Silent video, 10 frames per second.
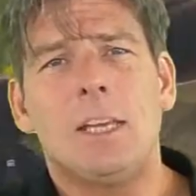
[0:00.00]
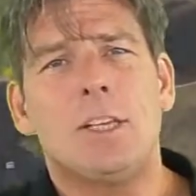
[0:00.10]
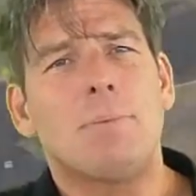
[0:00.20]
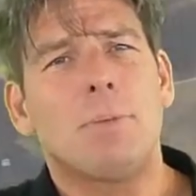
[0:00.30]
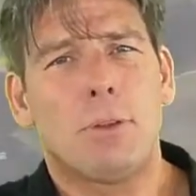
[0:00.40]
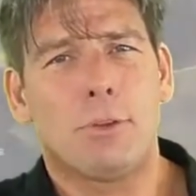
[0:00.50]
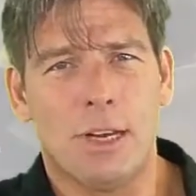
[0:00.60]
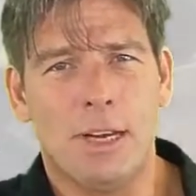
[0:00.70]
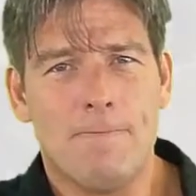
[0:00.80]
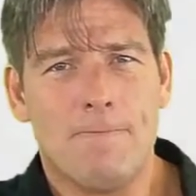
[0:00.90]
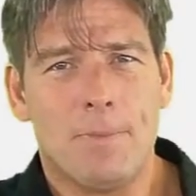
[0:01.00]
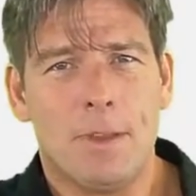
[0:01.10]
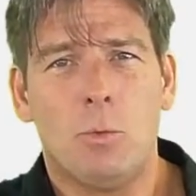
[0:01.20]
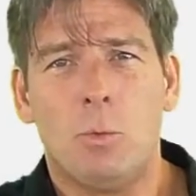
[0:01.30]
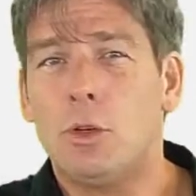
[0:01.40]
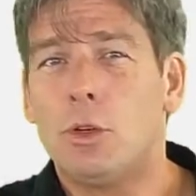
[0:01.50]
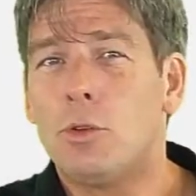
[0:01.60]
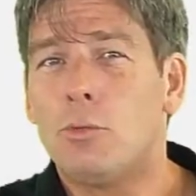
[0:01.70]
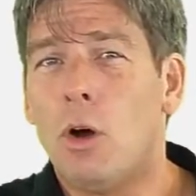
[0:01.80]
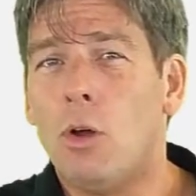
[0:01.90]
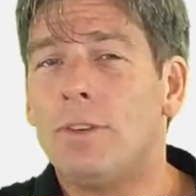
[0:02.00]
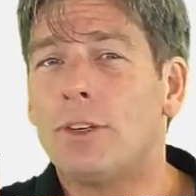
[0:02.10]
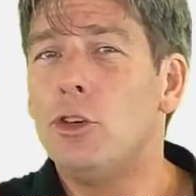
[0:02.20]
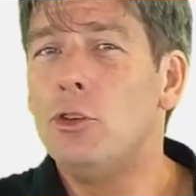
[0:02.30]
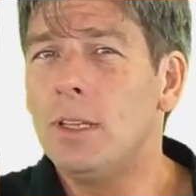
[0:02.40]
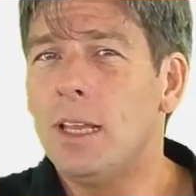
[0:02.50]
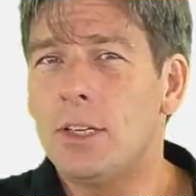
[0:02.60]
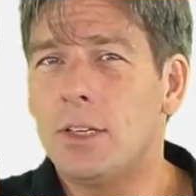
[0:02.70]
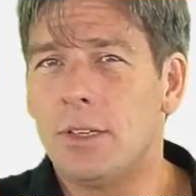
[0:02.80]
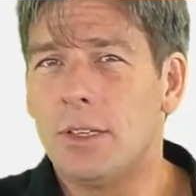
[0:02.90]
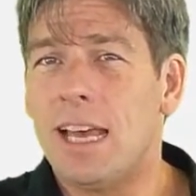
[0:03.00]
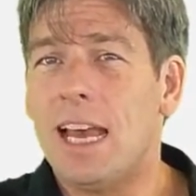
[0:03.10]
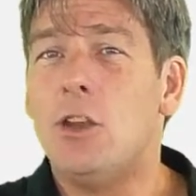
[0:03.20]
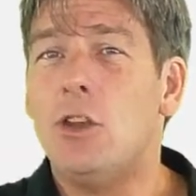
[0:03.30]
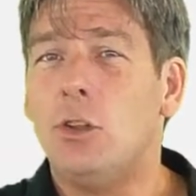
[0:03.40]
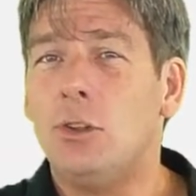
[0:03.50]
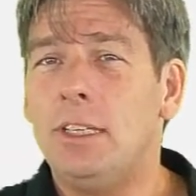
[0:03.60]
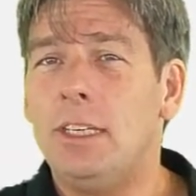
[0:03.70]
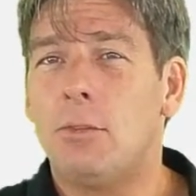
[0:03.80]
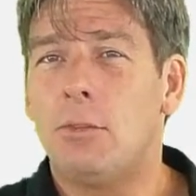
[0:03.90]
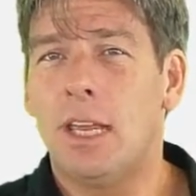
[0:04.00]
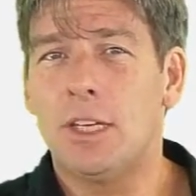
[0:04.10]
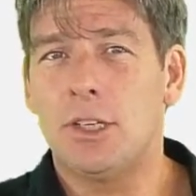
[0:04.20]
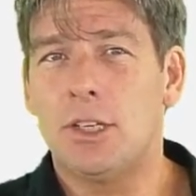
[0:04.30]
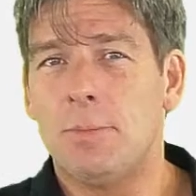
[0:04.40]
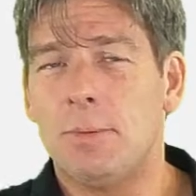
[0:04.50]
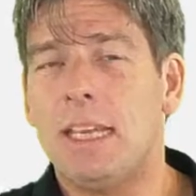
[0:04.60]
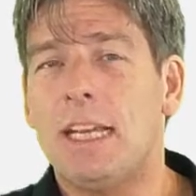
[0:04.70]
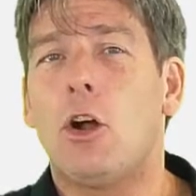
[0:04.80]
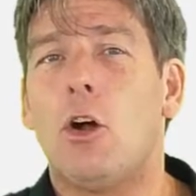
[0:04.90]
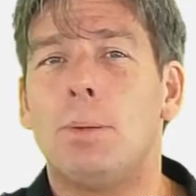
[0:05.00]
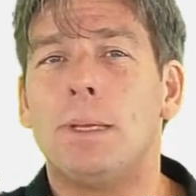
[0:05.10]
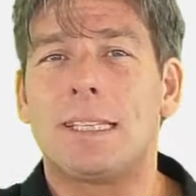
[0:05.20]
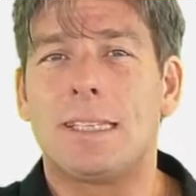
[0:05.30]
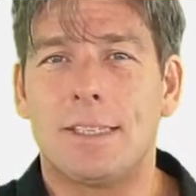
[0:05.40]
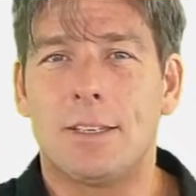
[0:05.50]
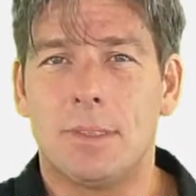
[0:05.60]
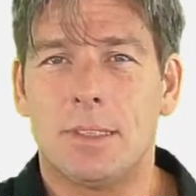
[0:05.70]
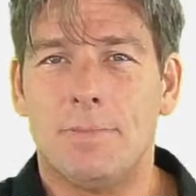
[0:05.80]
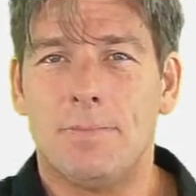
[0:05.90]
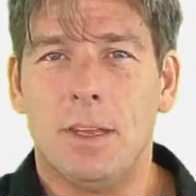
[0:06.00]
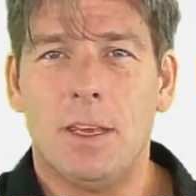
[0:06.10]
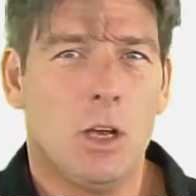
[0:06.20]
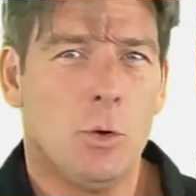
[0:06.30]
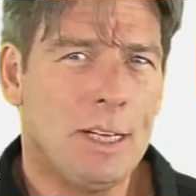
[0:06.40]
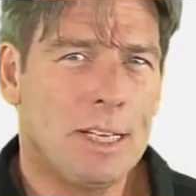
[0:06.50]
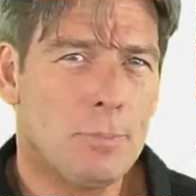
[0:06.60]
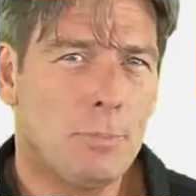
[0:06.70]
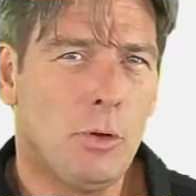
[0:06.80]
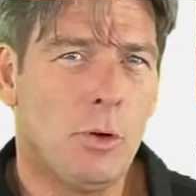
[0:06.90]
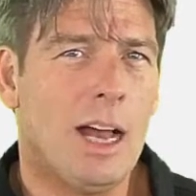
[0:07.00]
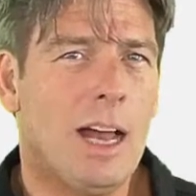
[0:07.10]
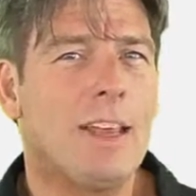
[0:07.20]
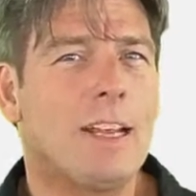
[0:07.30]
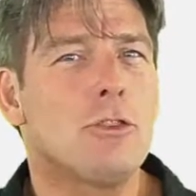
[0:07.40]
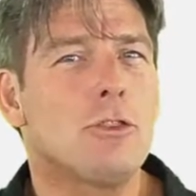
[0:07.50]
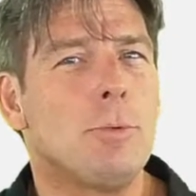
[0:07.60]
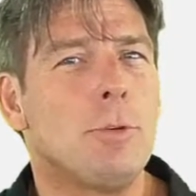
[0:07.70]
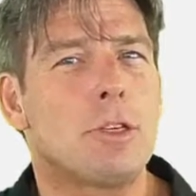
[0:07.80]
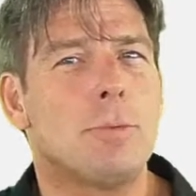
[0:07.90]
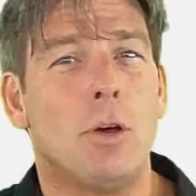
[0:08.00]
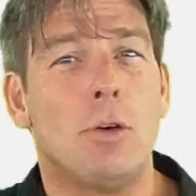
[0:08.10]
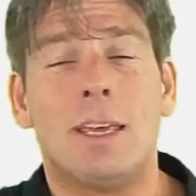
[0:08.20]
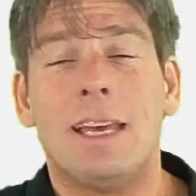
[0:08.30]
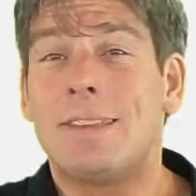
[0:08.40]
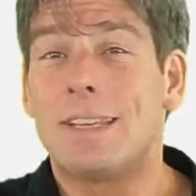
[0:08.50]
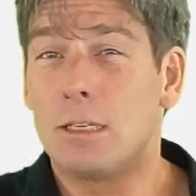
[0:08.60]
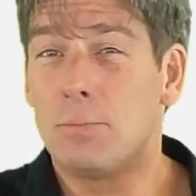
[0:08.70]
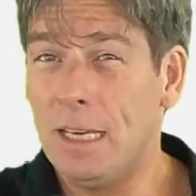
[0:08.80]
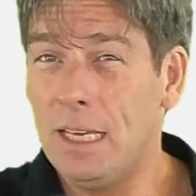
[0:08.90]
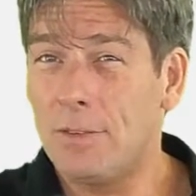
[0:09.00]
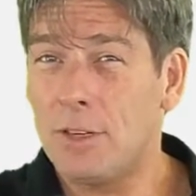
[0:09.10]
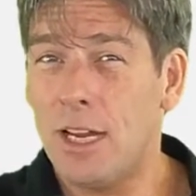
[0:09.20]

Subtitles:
In chapter 3, we look at the role of accumulations and non-linear relationships in complex systems. We explore how they contribute to both the speed of